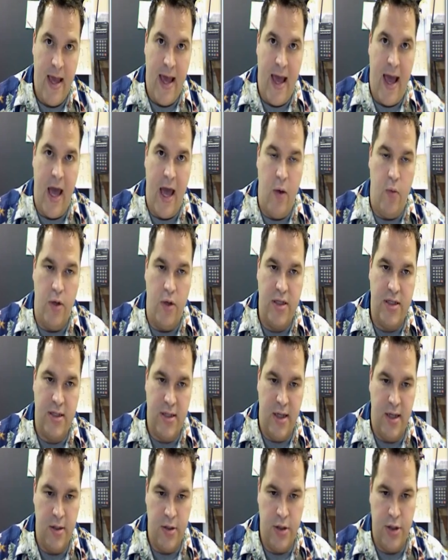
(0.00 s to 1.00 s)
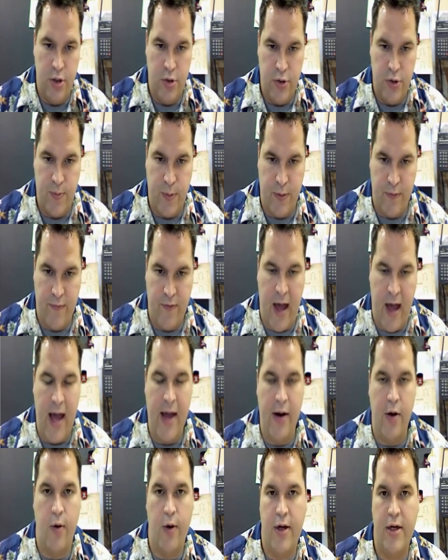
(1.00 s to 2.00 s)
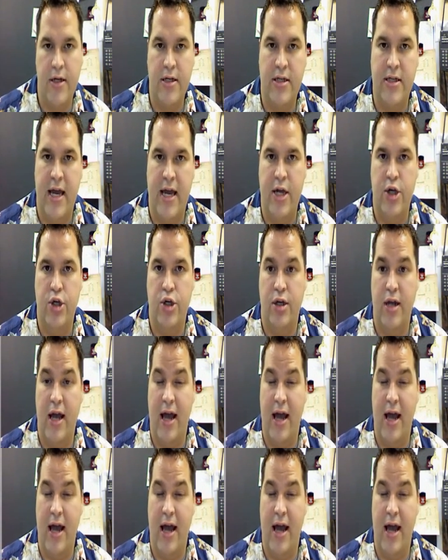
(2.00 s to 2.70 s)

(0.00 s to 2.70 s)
and what cells do is provide organization,